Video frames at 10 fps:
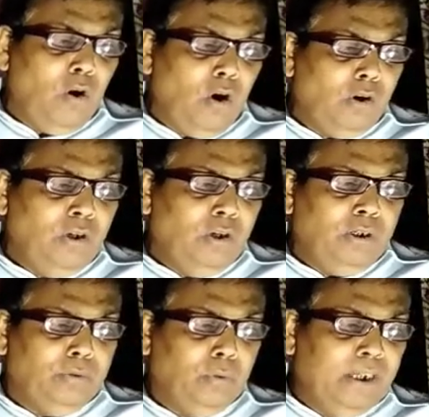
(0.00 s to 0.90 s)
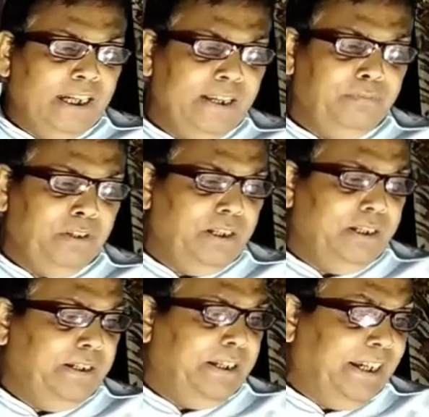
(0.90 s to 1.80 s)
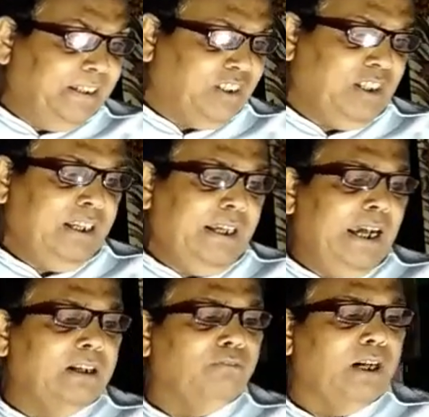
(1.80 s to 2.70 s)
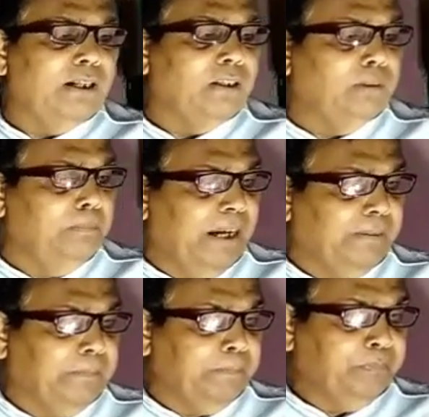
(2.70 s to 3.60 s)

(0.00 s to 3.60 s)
or to live in its environment.